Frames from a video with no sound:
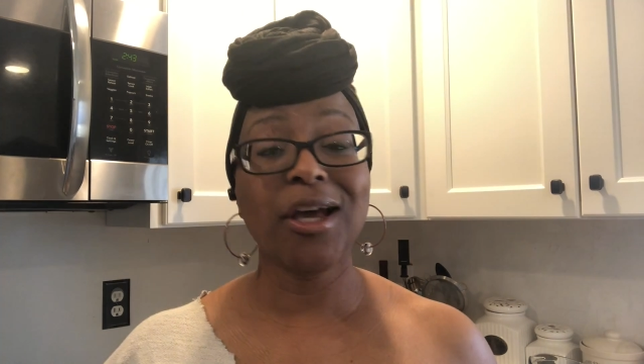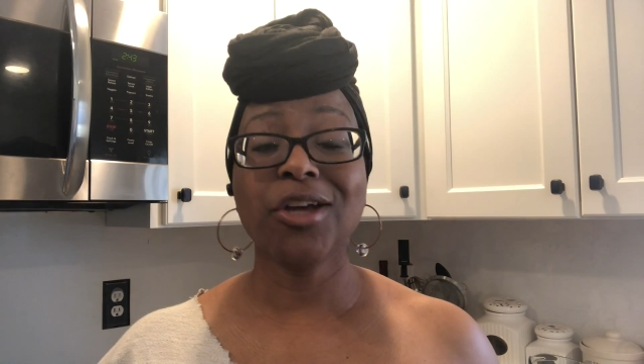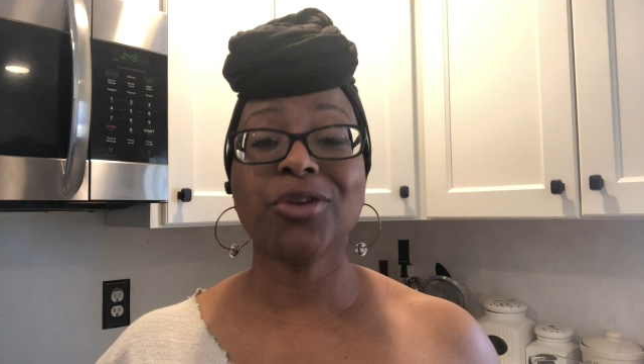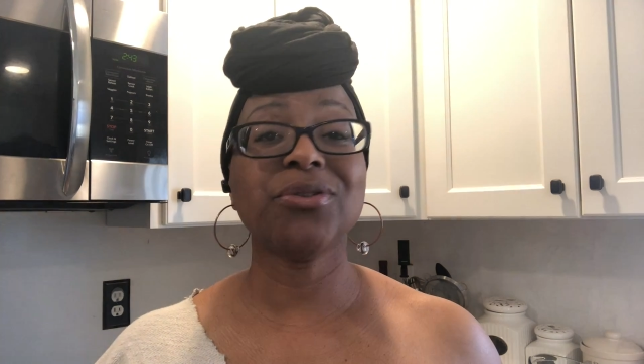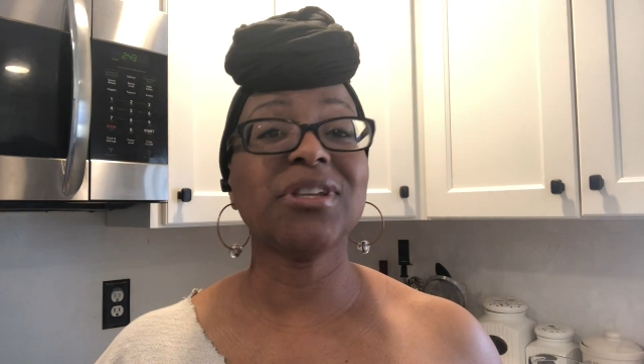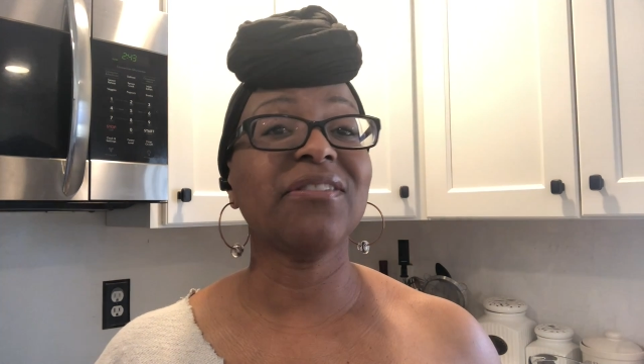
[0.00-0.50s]

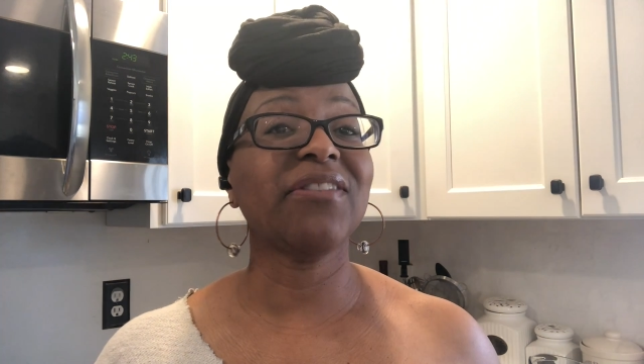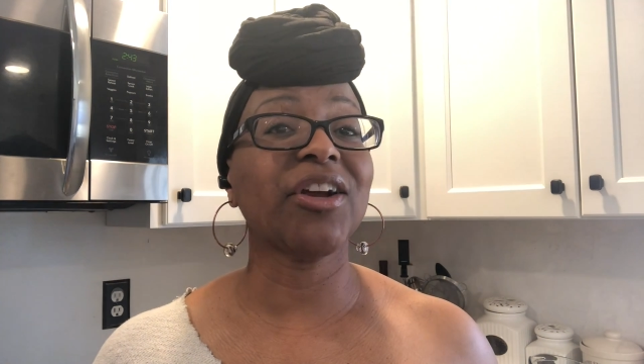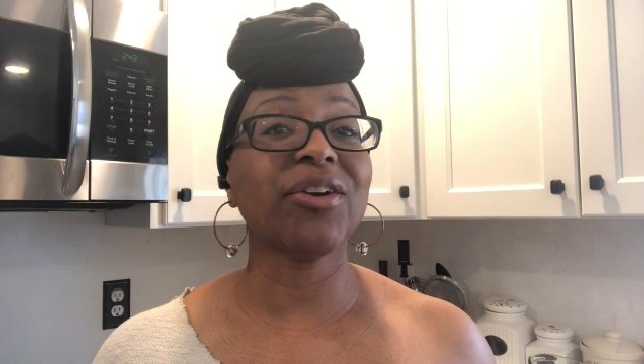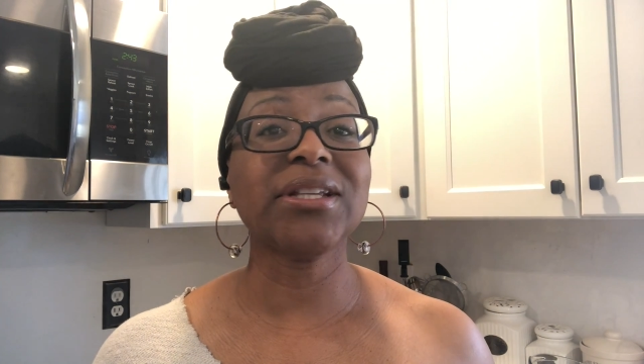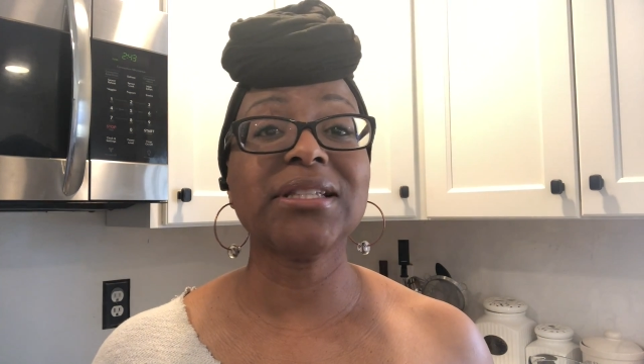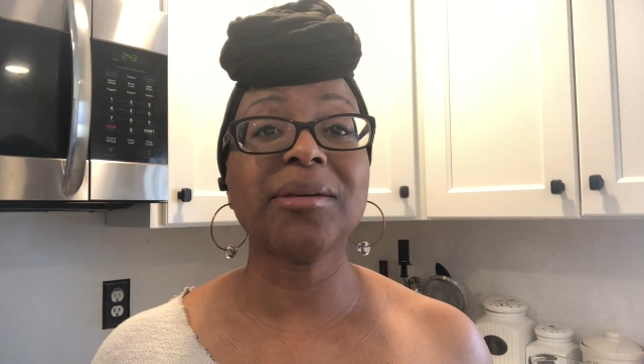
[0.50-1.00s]
using
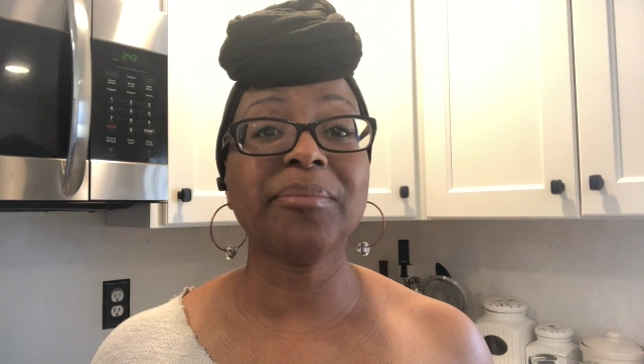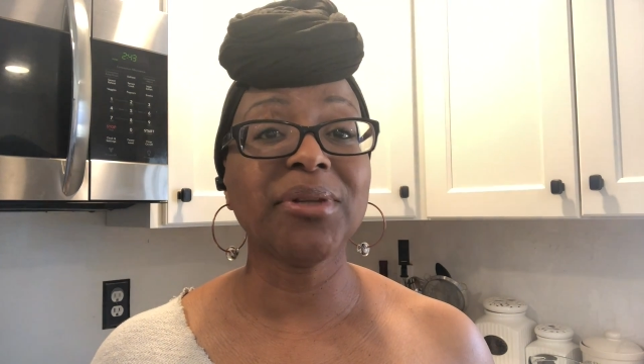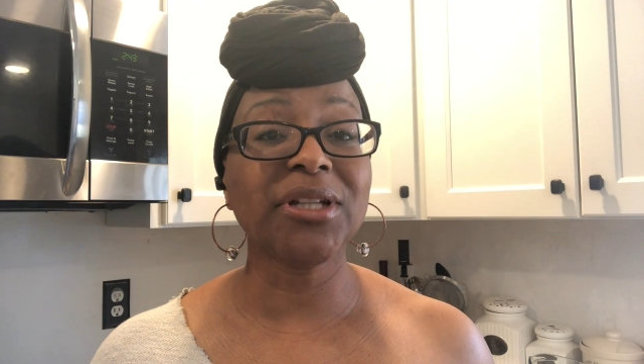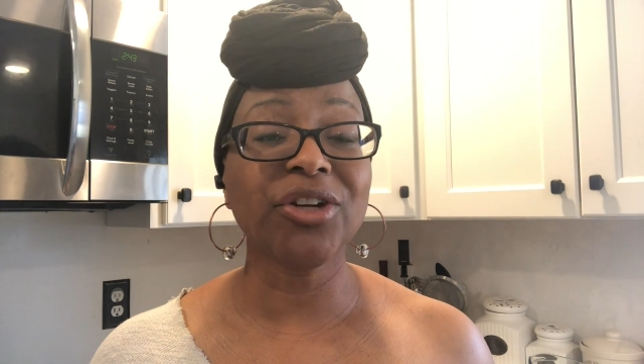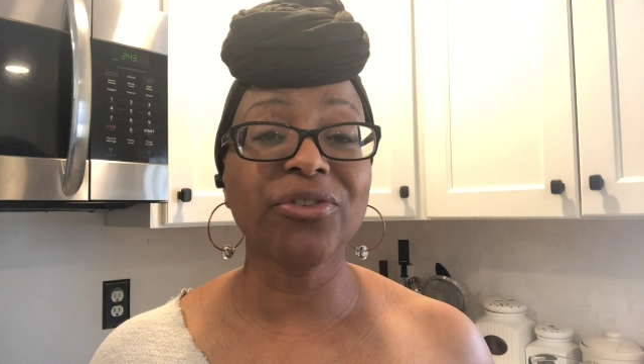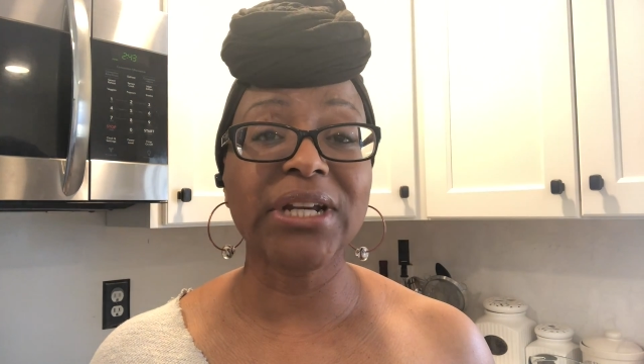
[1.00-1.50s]
very simple
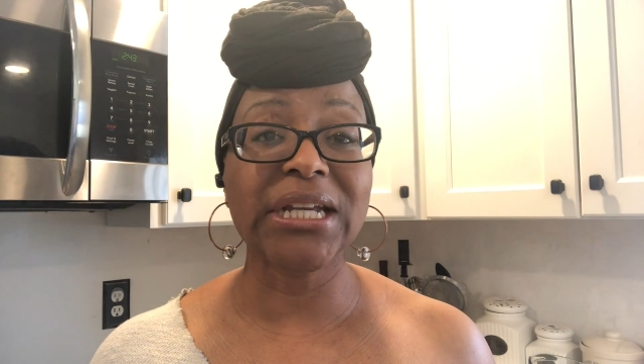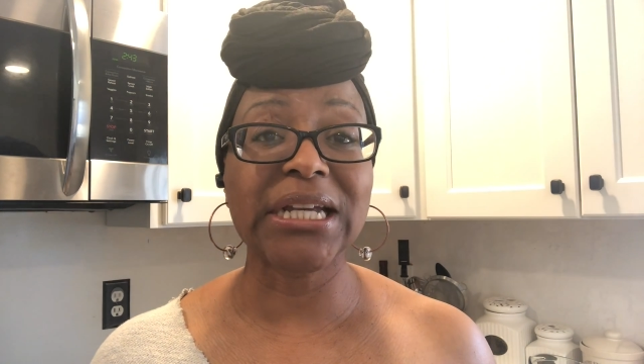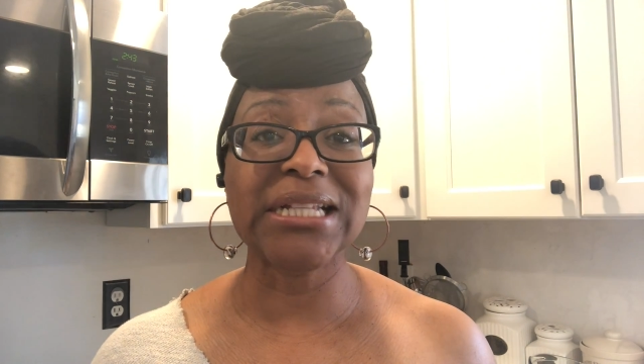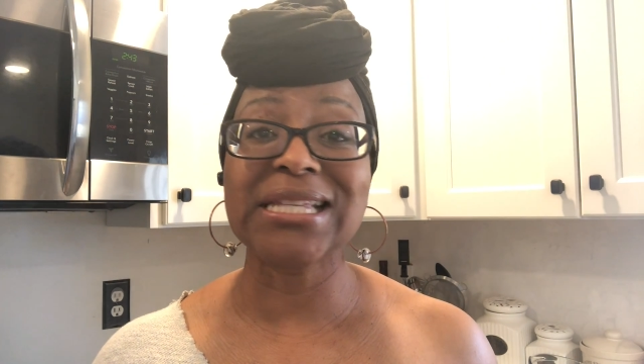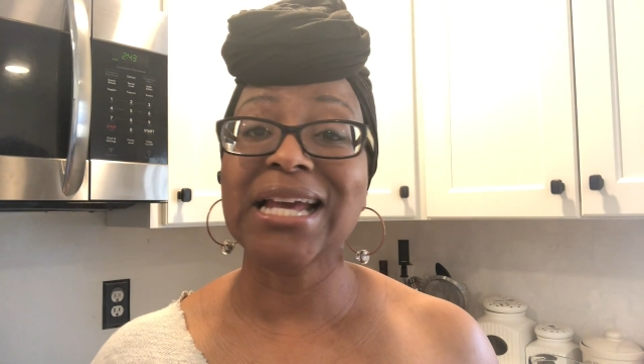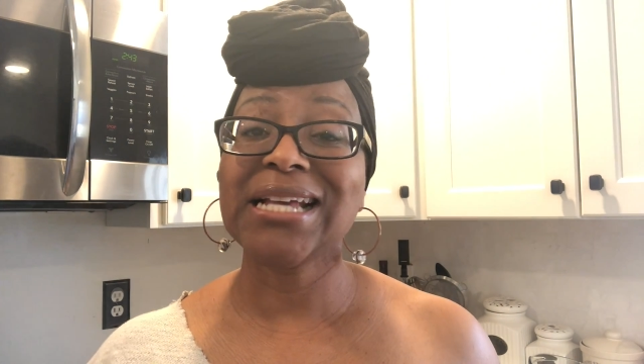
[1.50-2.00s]

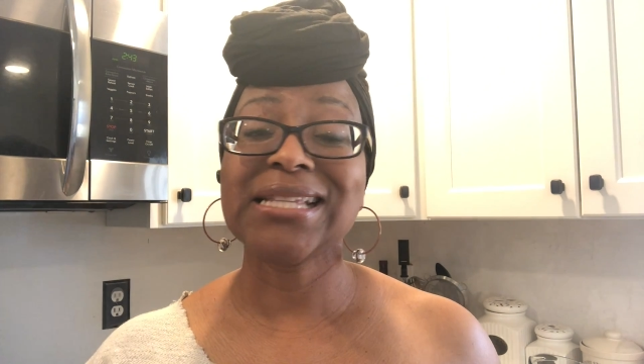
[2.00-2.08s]
ingredients,